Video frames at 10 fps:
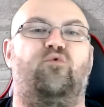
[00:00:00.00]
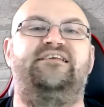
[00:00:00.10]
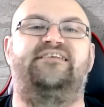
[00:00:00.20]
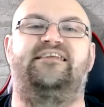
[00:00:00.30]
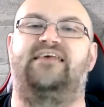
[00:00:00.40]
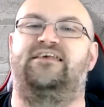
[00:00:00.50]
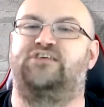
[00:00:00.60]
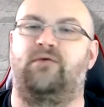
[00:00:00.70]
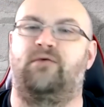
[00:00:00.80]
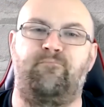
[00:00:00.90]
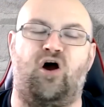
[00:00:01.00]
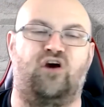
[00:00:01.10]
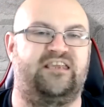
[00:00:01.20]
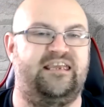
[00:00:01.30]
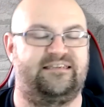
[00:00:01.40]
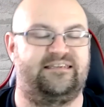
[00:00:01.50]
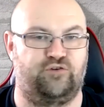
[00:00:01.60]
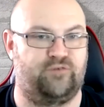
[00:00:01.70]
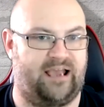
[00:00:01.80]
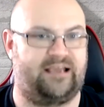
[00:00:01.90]
recent summer party,
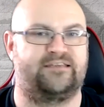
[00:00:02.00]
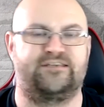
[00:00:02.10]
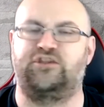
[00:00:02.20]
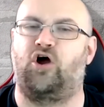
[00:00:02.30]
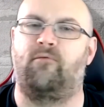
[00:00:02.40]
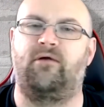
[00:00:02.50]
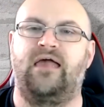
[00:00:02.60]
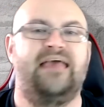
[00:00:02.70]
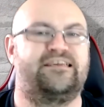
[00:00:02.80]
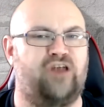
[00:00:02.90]
Sunak and Starmer.